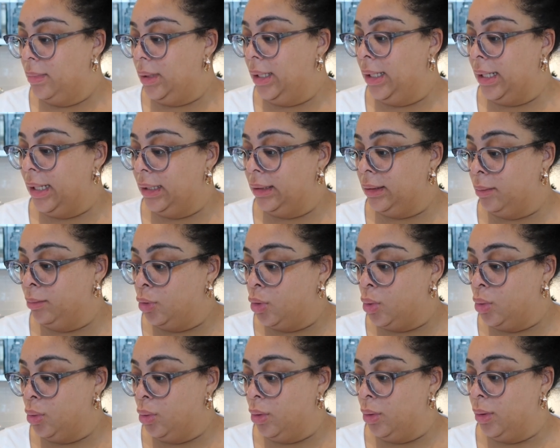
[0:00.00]
letting them
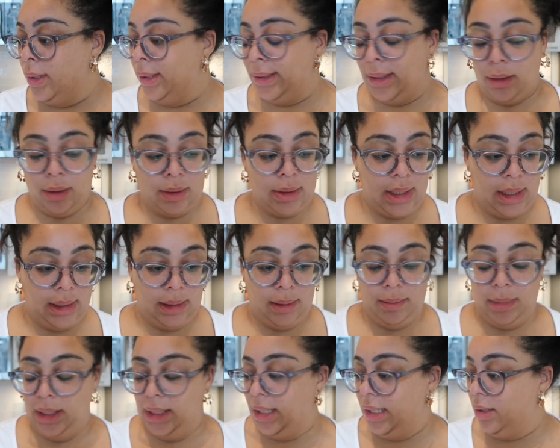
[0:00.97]
cool, and then I'll take the
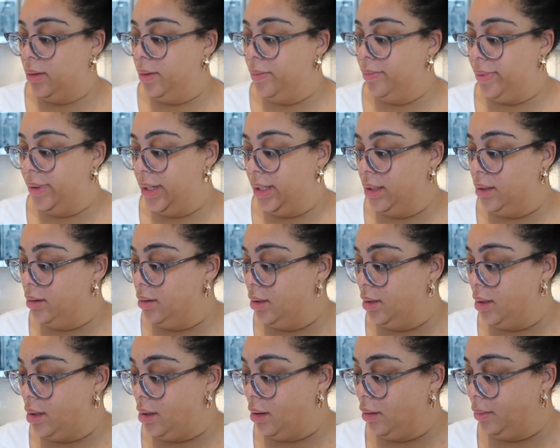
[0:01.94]
meat out and put it
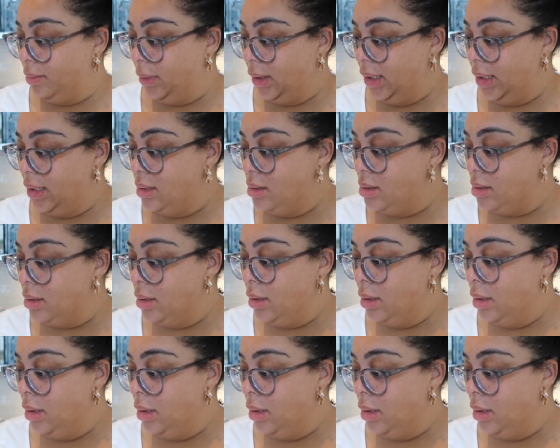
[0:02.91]
in another place